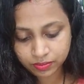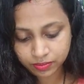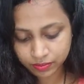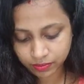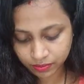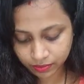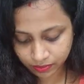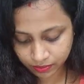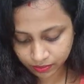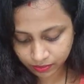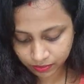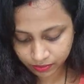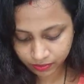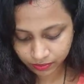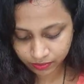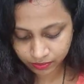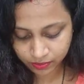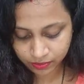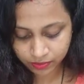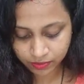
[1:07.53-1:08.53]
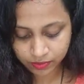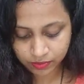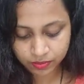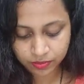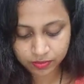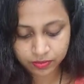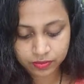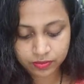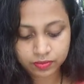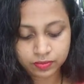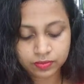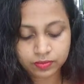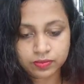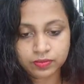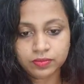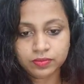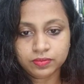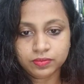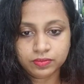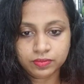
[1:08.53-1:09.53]

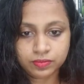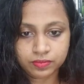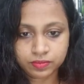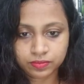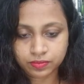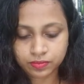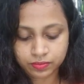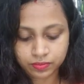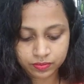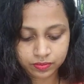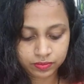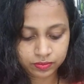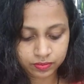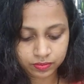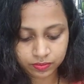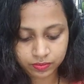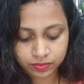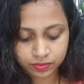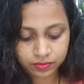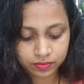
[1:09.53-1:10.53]
Nobody speaks.